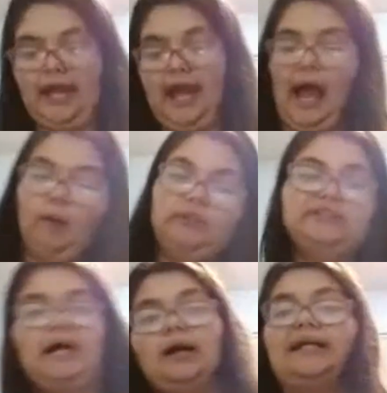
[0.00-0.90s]
I was
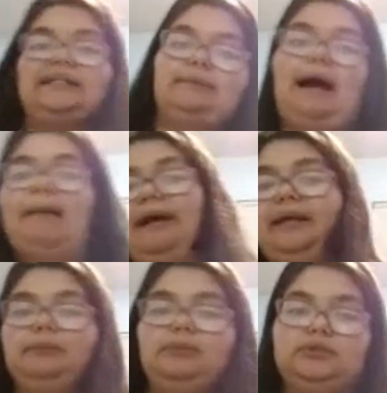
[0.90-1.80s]
talking to my
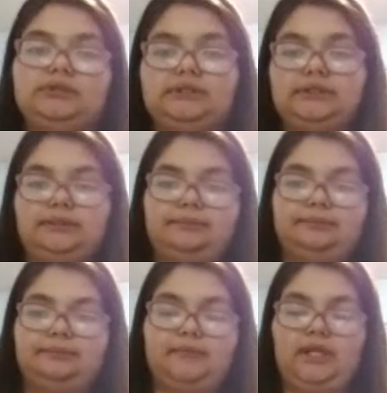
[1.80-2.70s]
peoples.
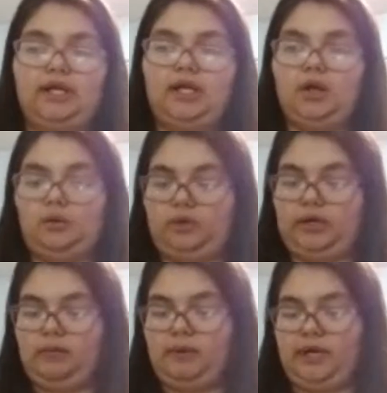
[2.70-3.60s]
what I
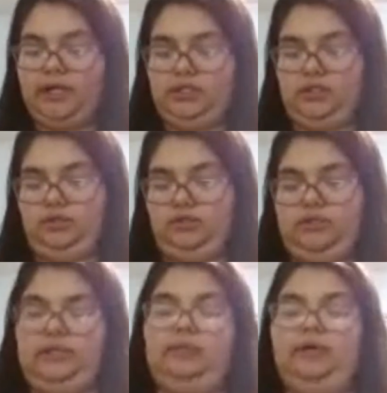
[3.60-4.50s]
might do is
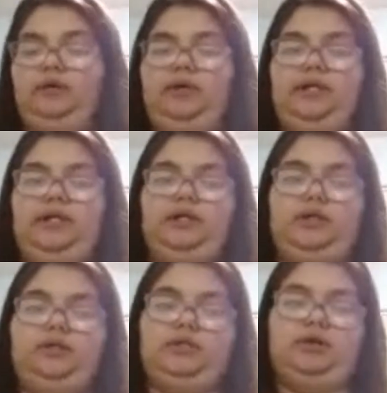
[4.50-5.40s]
I might go ahead and
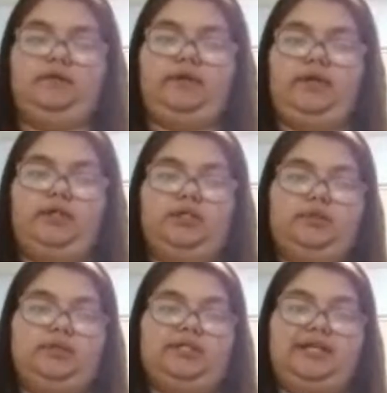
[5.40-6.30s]
close it off here so it
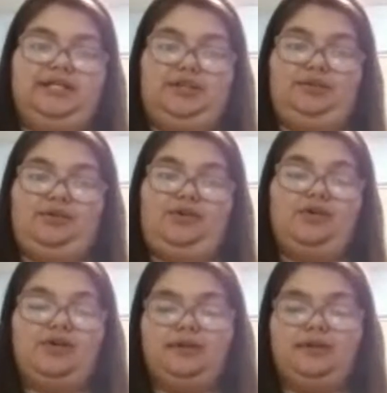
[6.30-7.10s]
doesn't get too long.